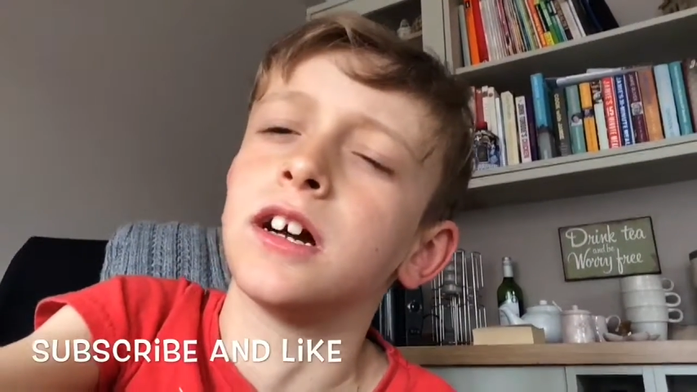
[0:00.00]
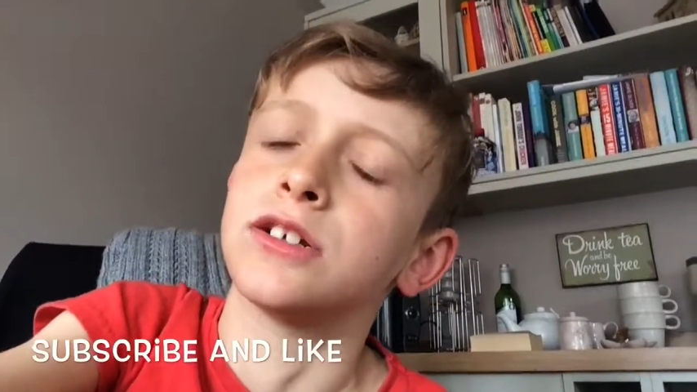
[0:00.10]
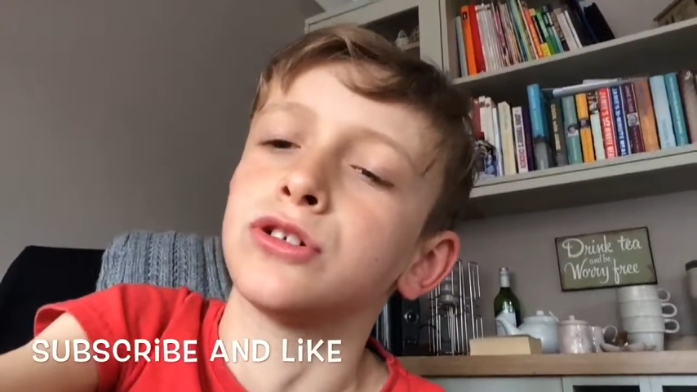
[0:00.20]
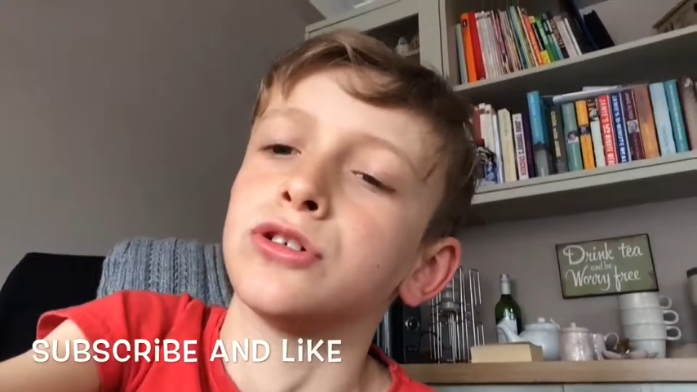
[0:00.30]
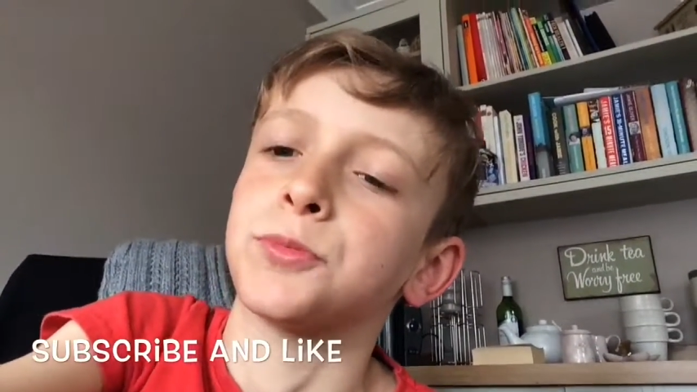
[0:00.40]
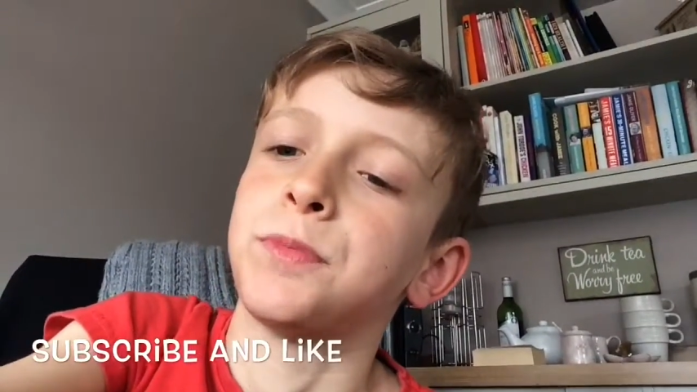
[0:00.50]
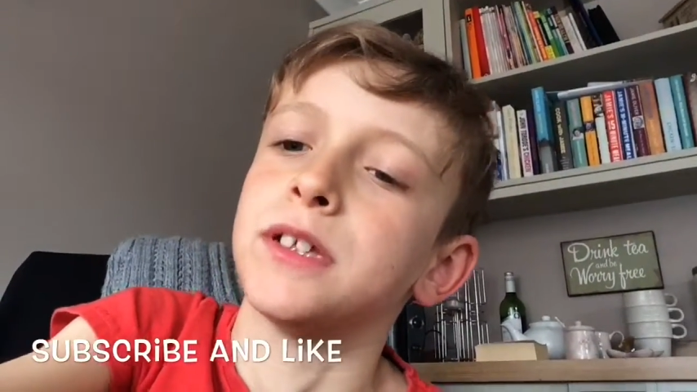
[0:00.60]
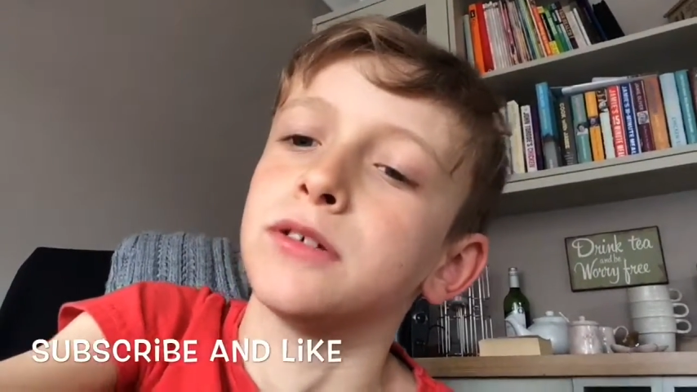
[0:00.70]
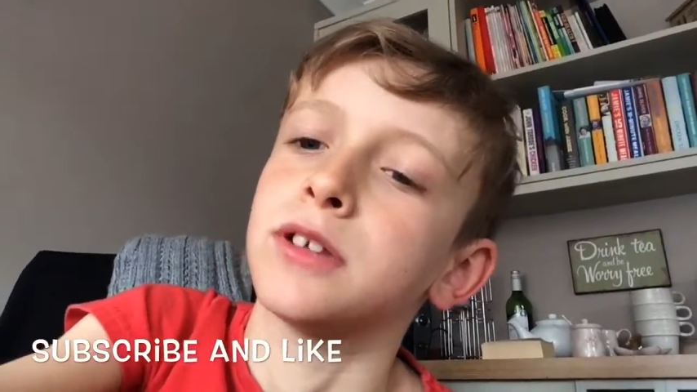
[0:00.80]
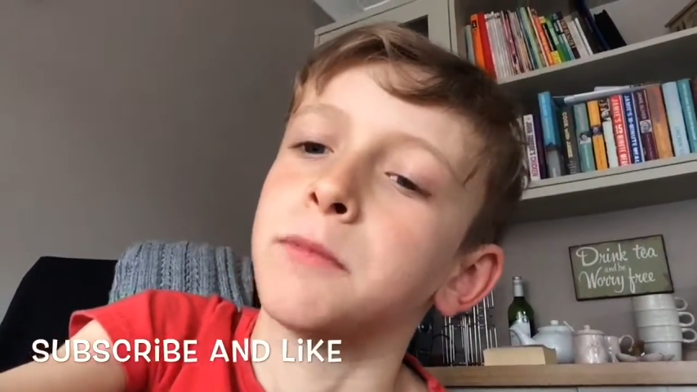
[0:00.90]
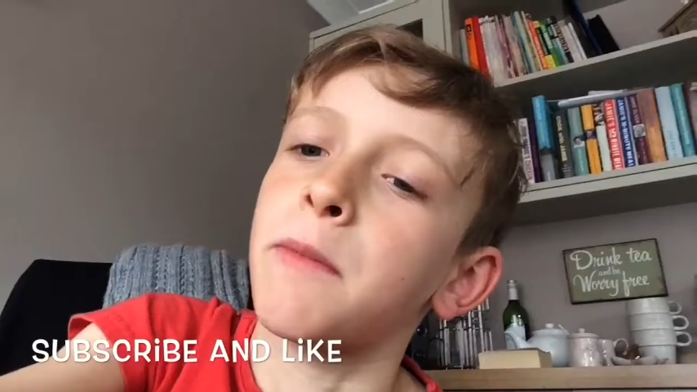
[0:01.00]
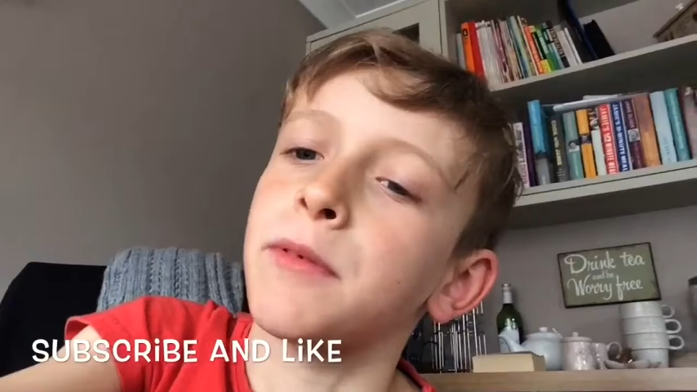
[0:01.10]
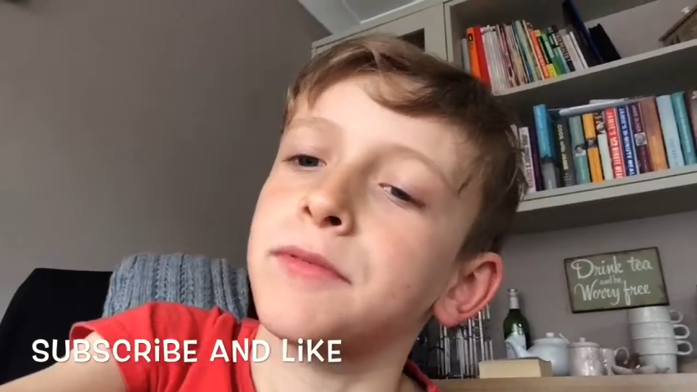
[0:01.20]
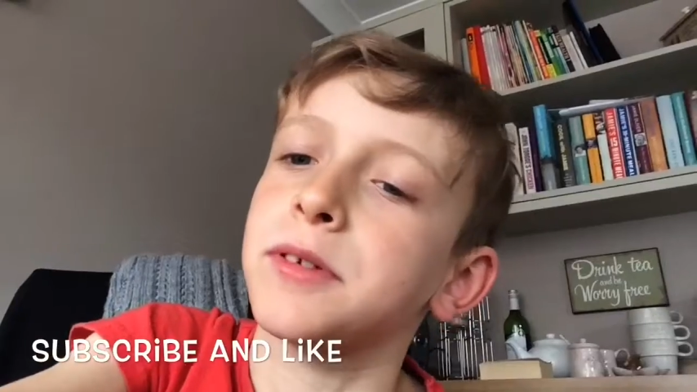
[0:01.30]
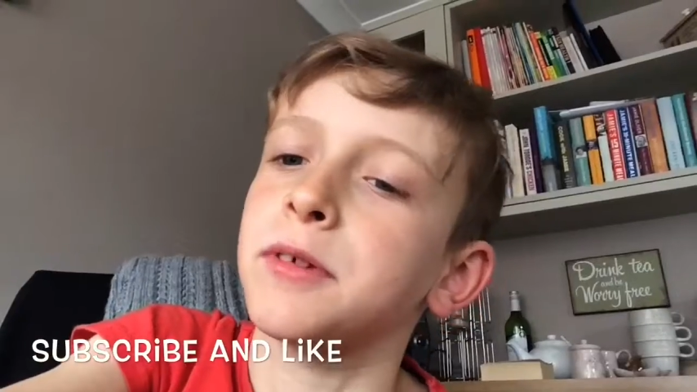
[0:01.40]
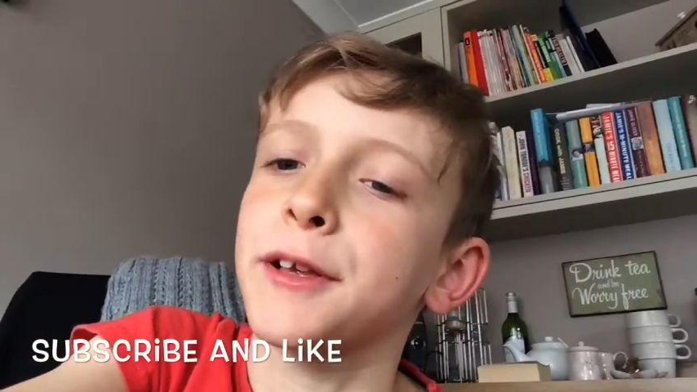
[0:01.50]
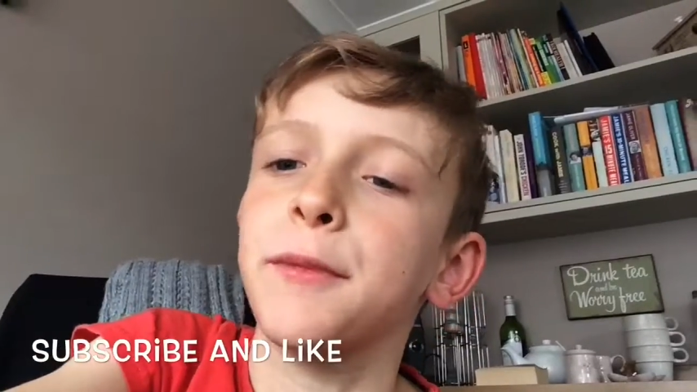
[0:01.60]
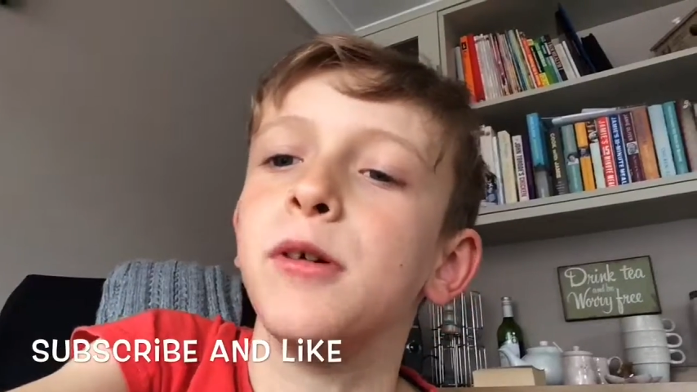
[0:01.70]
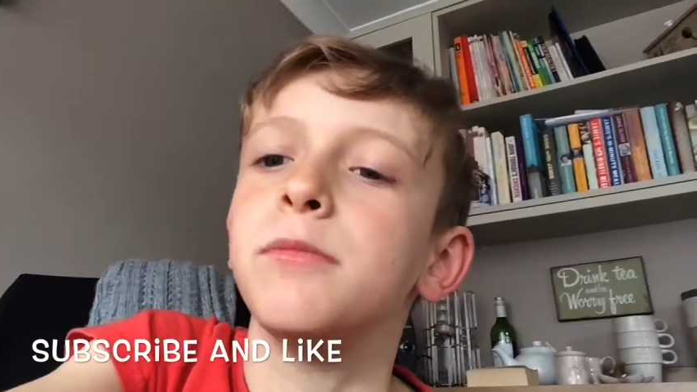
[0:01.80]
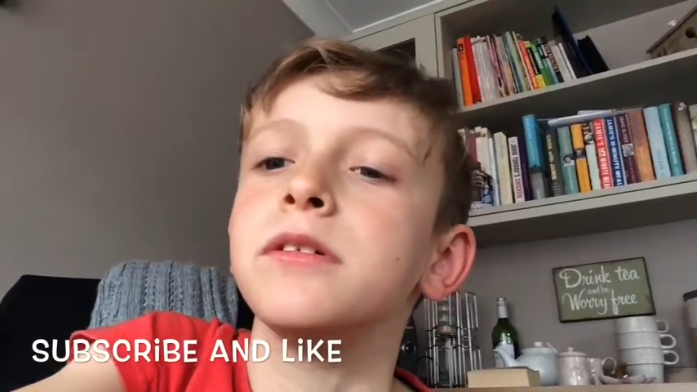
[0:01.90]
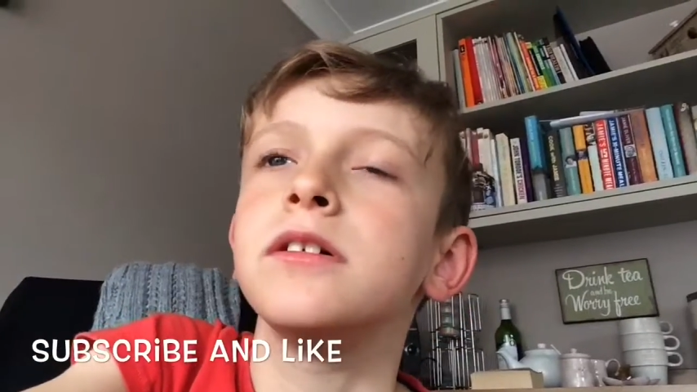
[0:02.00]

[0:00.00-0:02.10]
I chucked pillows at my brother to wake him up.